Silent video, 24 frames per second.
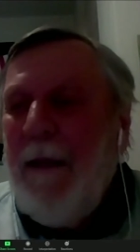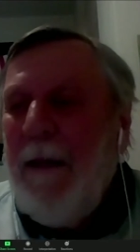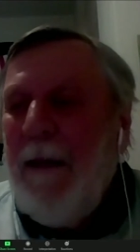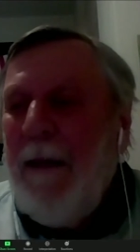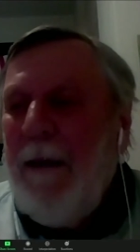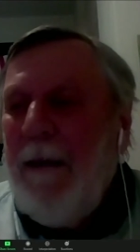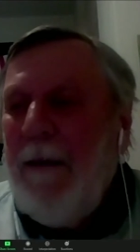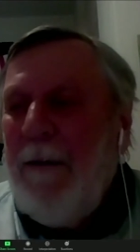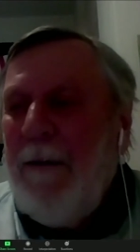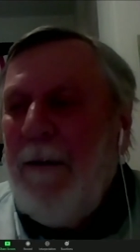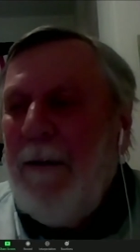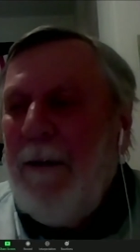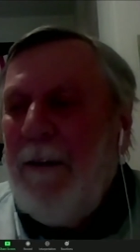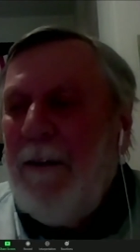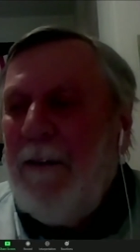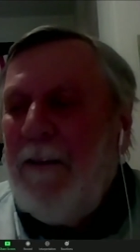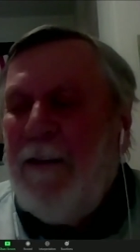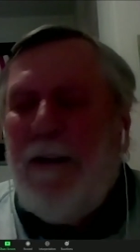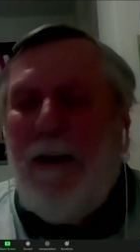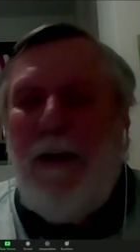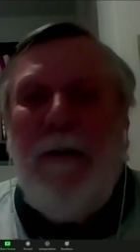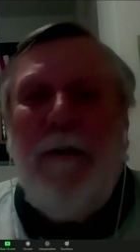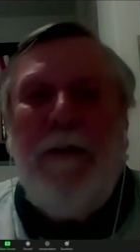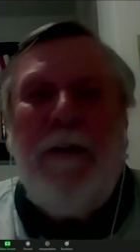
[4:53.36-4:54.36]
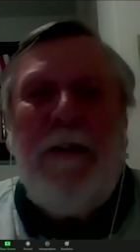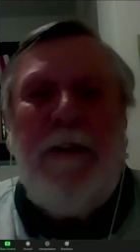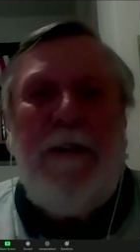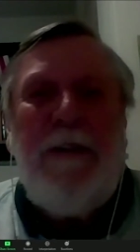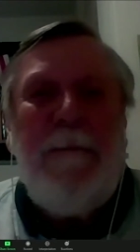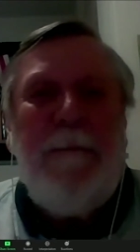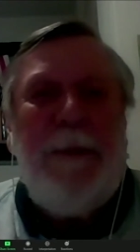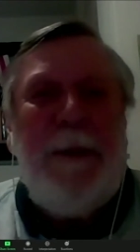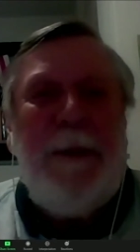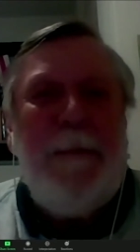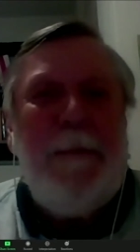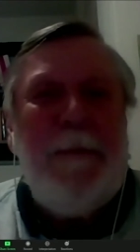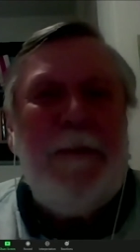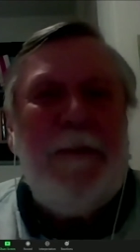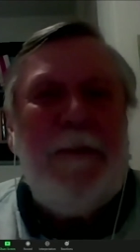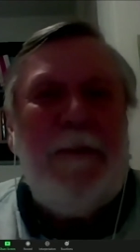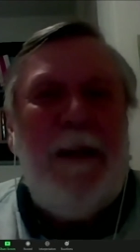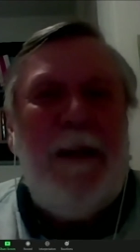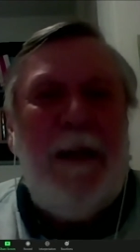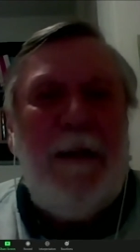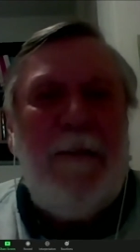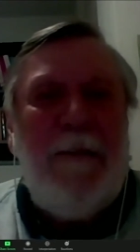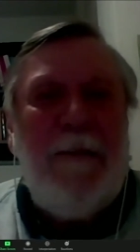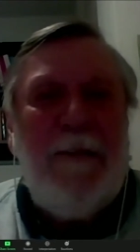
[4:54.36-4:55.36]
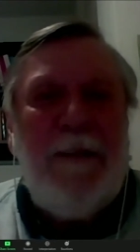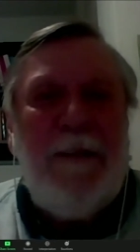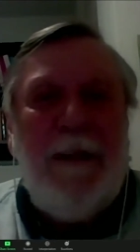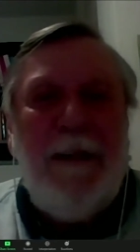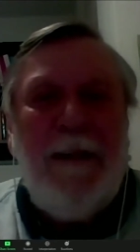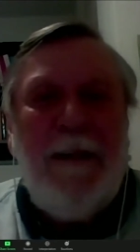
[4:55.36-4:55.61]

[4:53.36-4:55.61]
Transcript: and uh, security in people's lives,